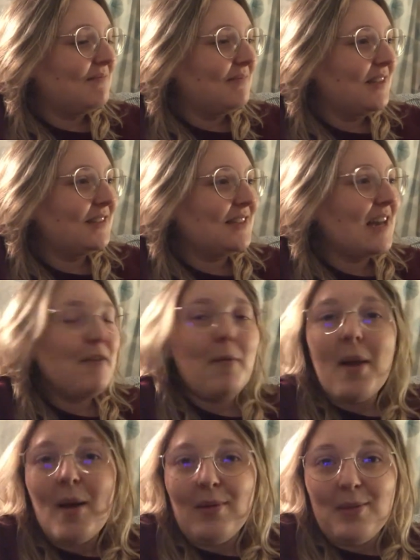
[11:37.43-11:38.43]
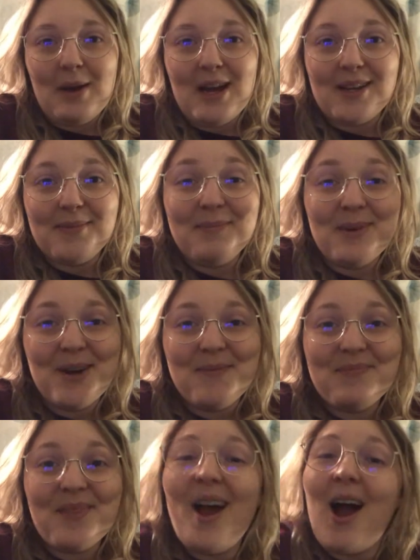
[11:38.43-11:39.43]
It doesn't have a blurb on the back,
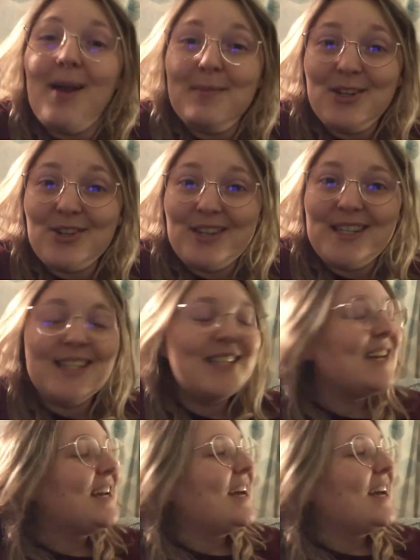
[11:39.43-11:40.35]
but I'm intrigued.